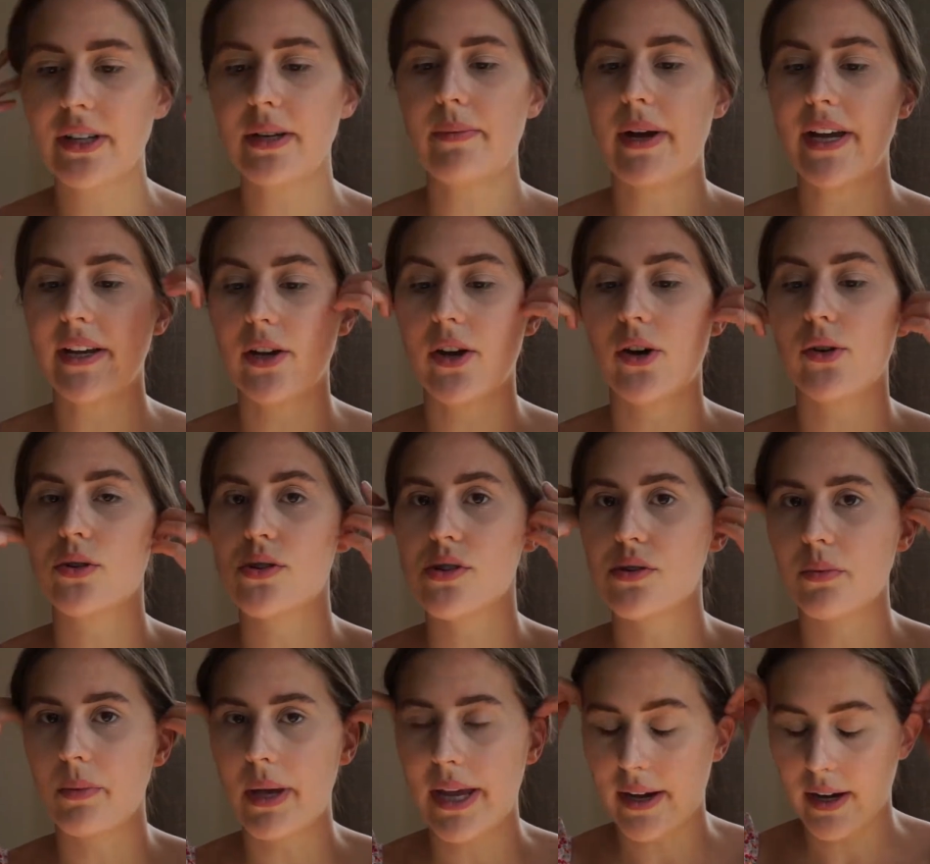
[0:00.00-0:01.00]
my go-to
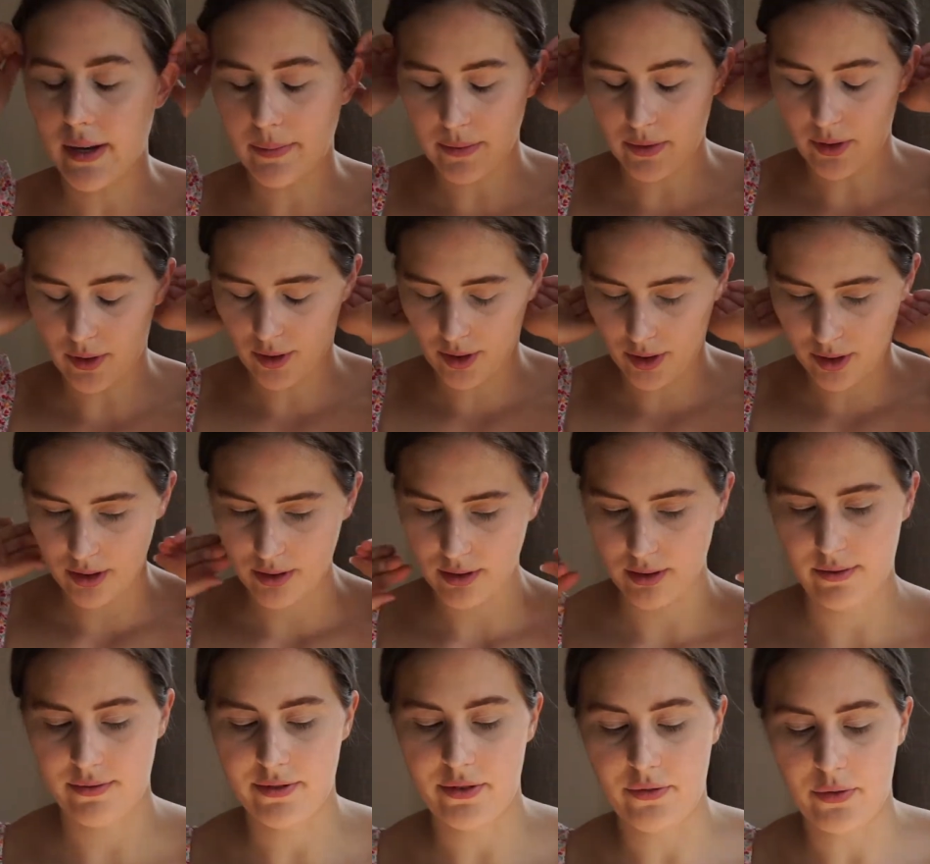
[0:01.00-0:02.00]
makeup look,
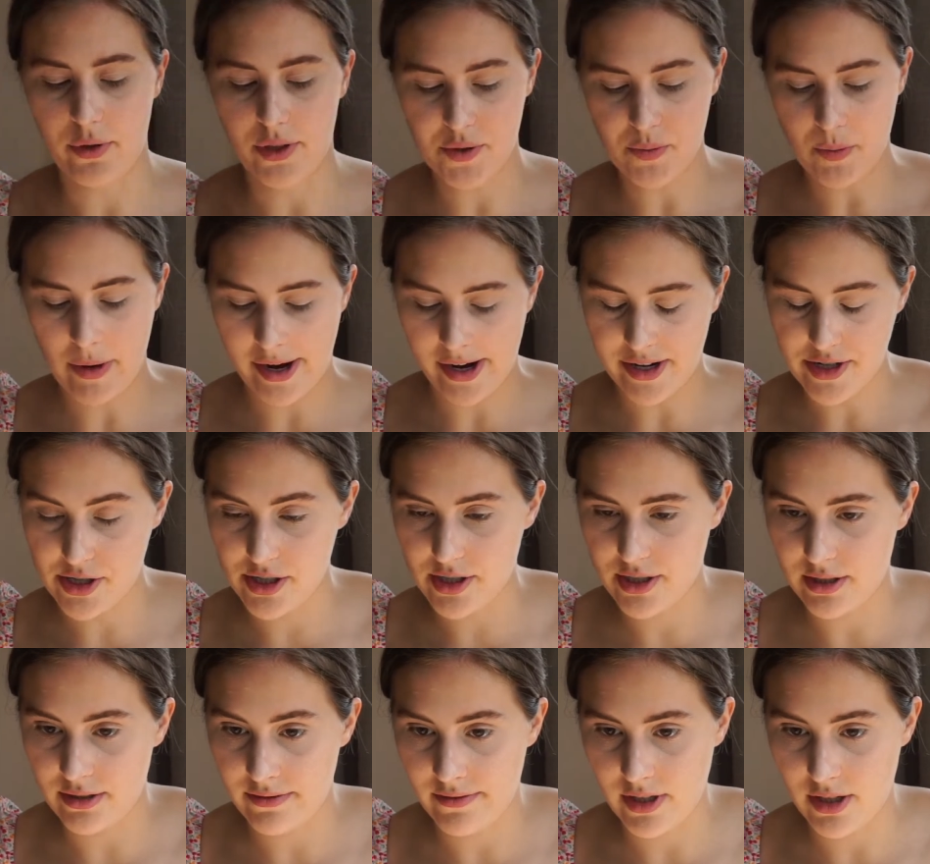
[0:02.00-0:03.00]
if you've watched my
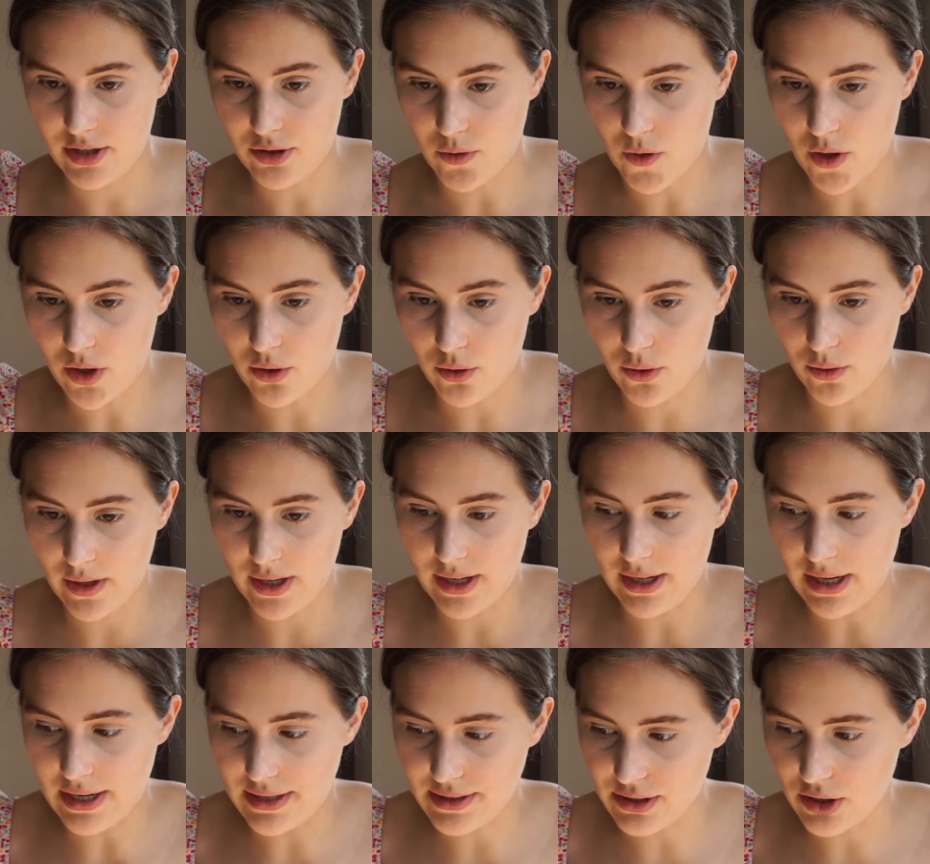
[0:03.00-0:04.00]
IGTV, you know,
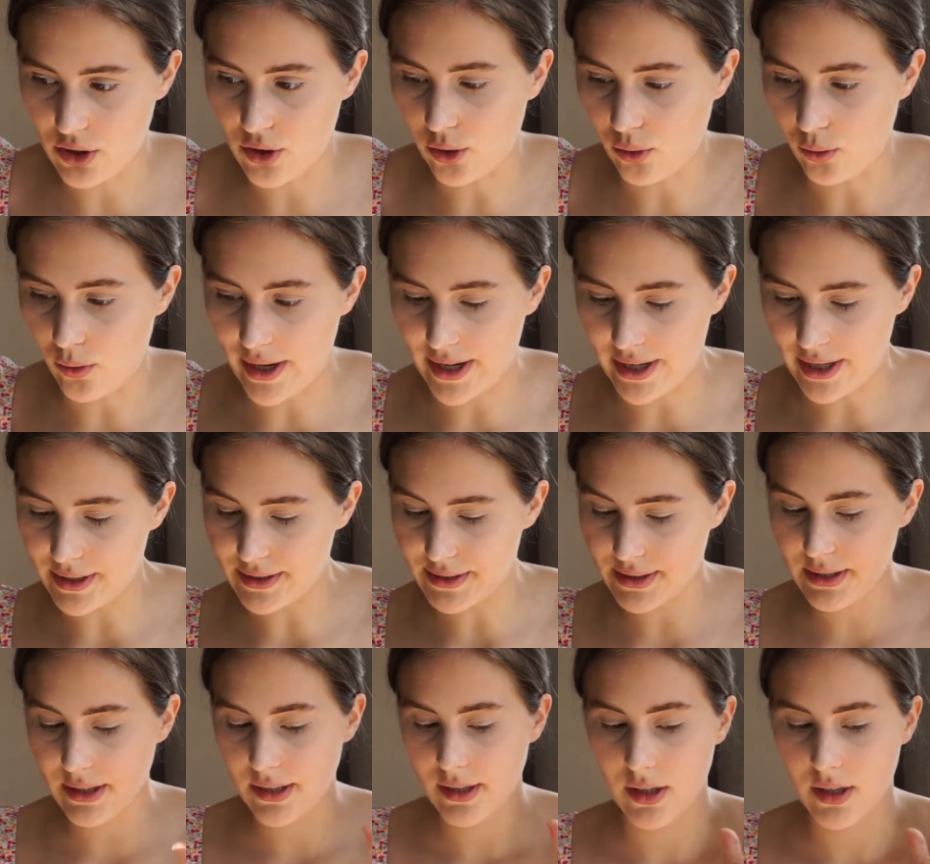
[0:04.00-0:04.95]
is always